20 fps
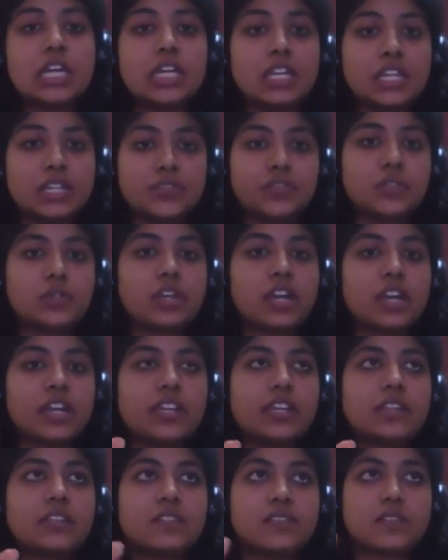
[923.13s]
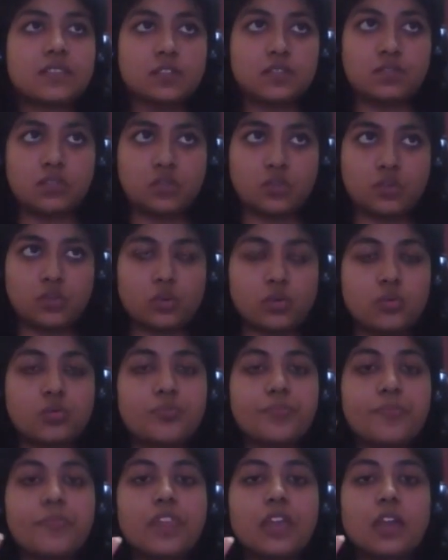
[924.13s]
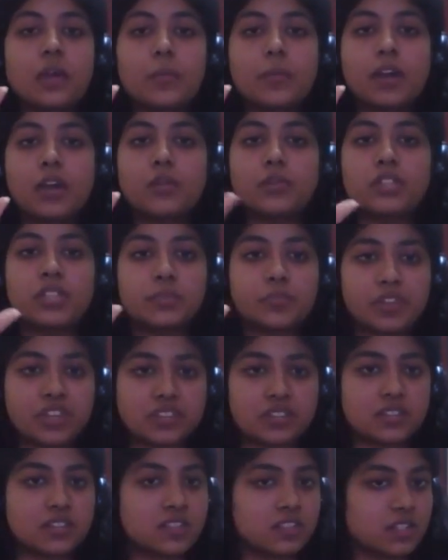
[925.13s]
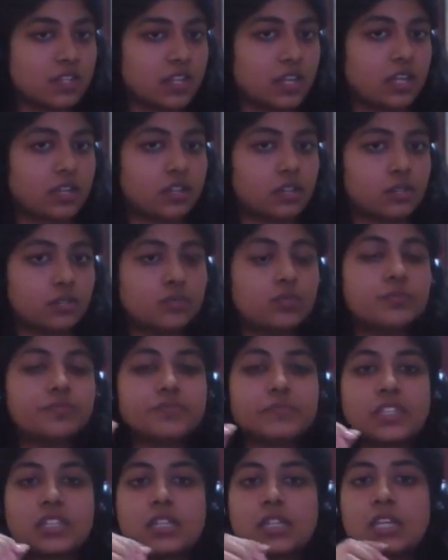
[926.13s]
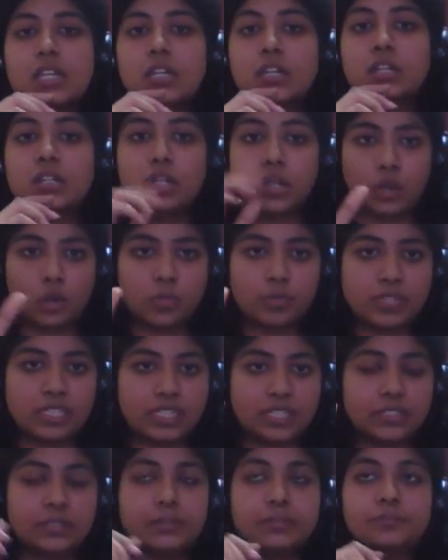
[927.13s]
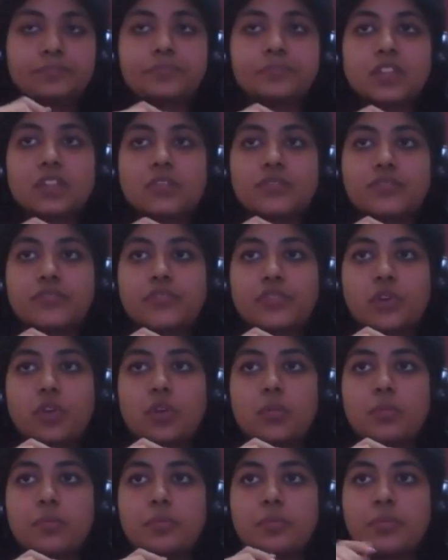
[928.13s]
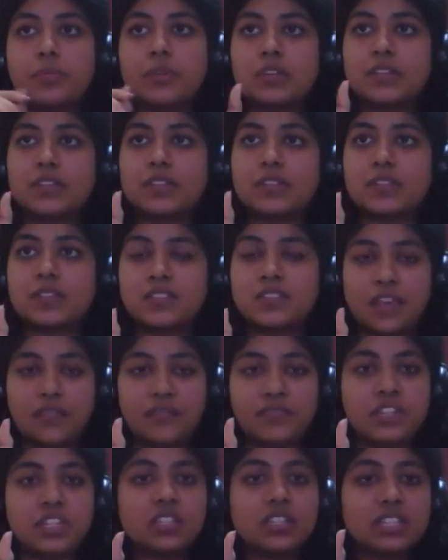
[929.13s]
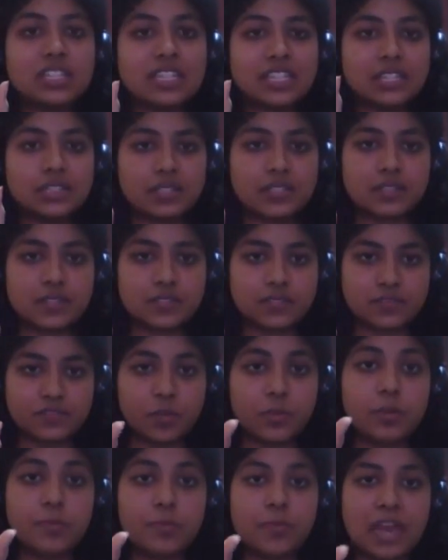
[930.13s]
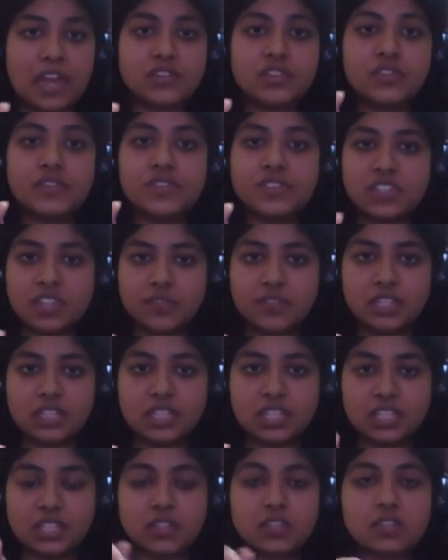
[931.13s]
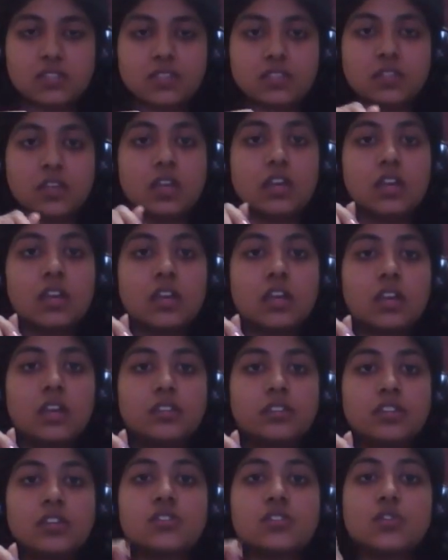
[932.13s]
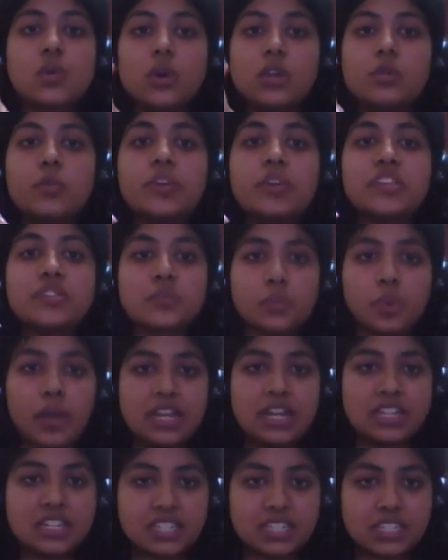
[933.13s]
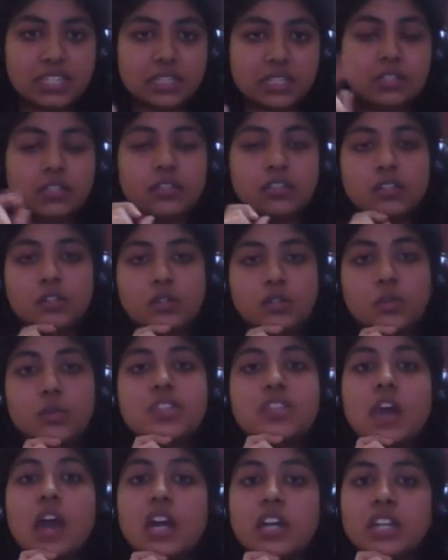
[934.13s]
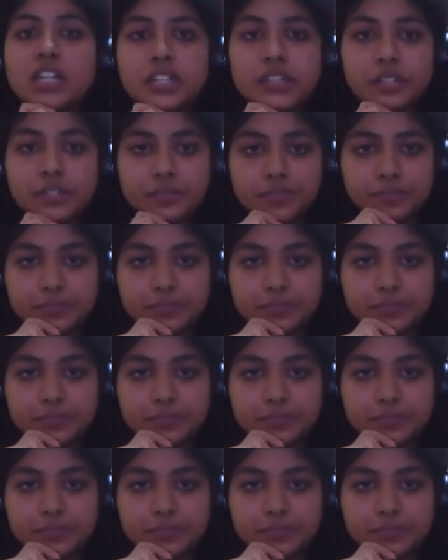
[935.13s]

If you guys know about the present scenario, globally, from a batch of 7 kids, there's always one kid who is hungry.